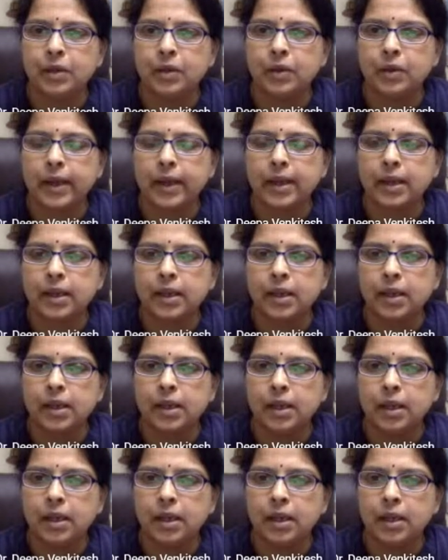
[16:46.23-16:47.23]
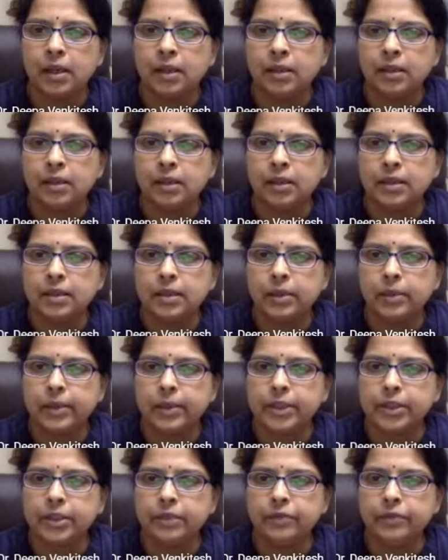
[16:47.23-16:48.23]
Okay. There is a
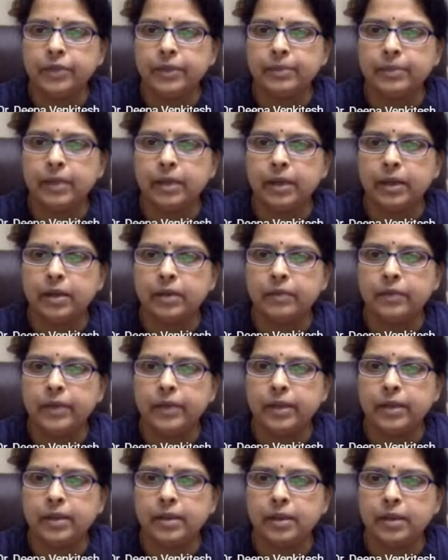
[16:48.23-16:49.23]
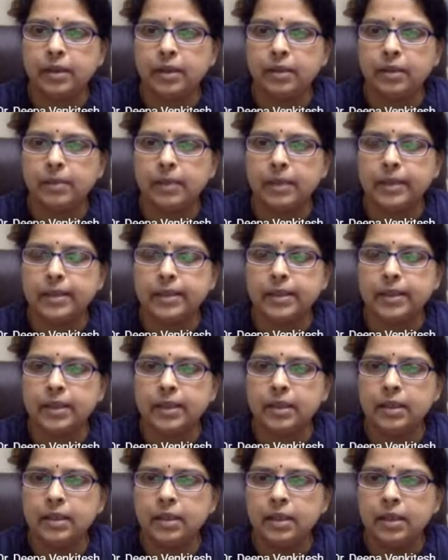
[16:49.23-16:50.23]
question from Karanveer
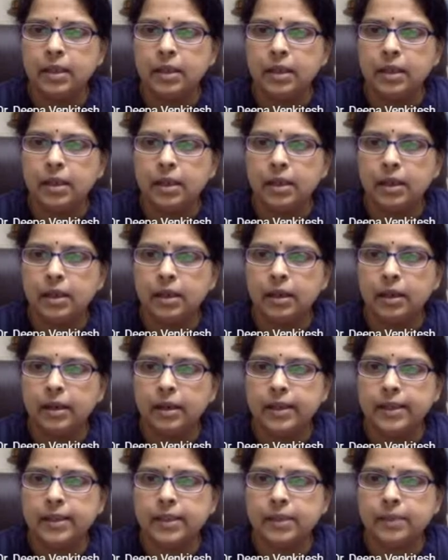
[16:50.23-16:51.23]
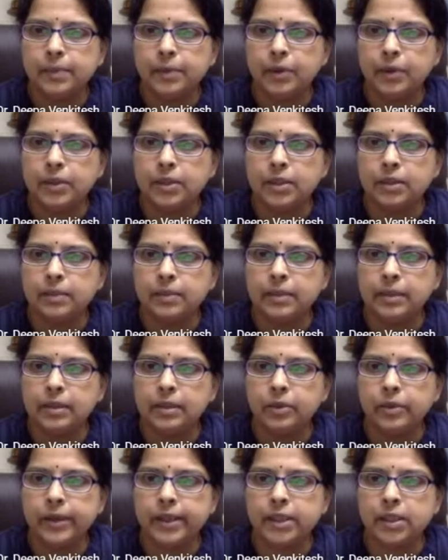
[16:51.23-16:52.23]
Bansal. Is it possible
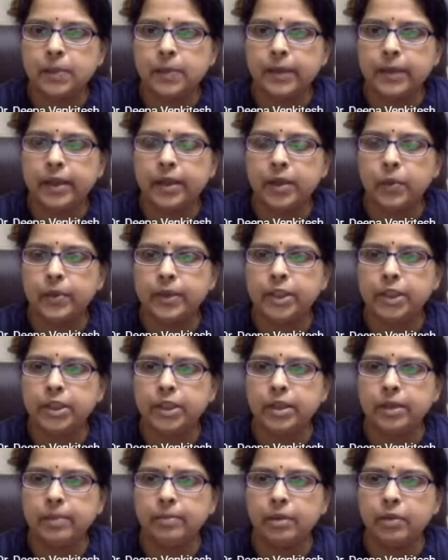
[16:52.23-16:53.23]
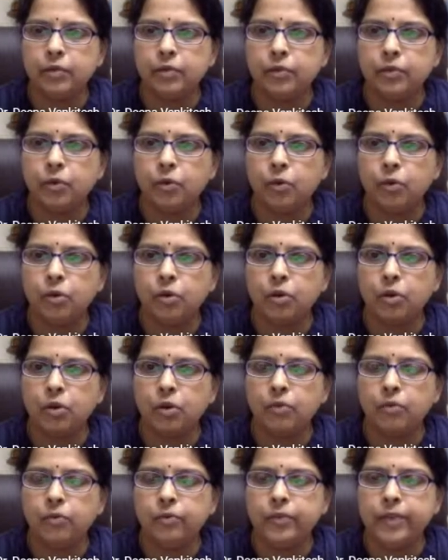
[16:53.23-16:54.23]
to explain question number 4
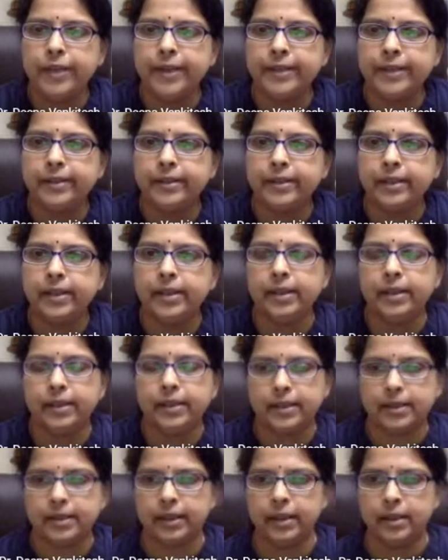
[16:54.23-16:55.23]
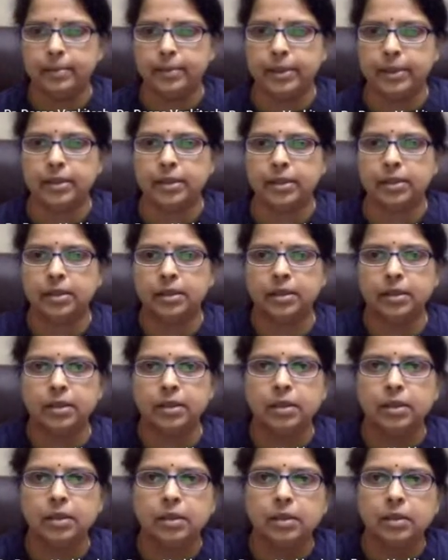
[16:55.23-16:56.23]
of week 3 assignment?
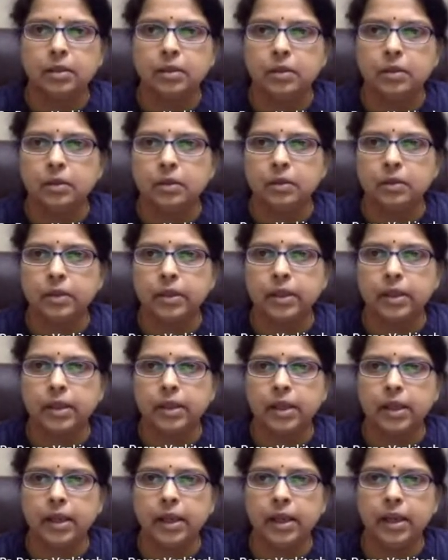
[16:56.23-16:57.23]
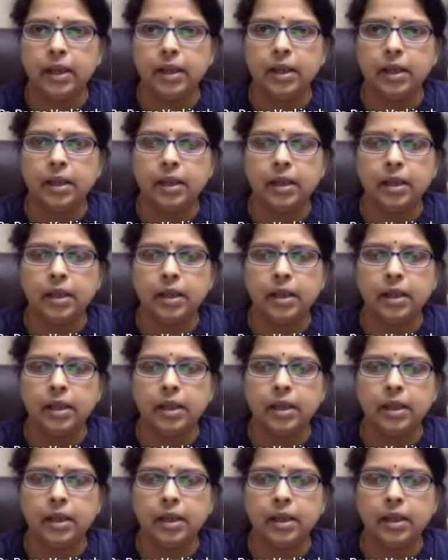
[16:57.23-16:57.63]
Okay.